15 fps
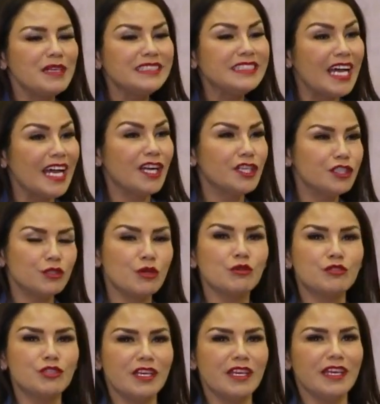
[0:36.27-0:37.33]
um, a diehard
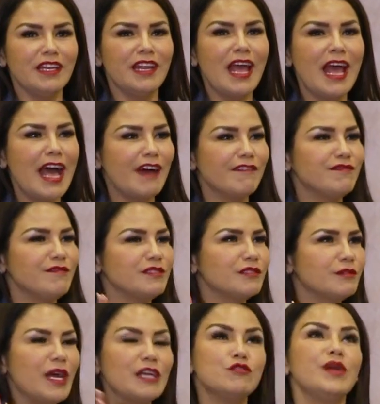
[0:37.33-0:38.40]
Trojan, have
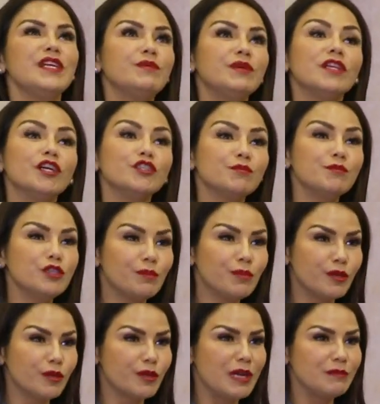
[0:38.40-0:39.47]
graduated with entrepreneur
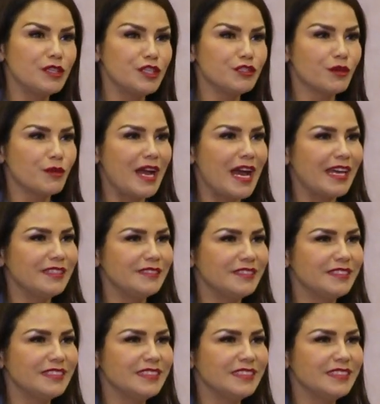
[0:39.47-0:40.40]
program undergrad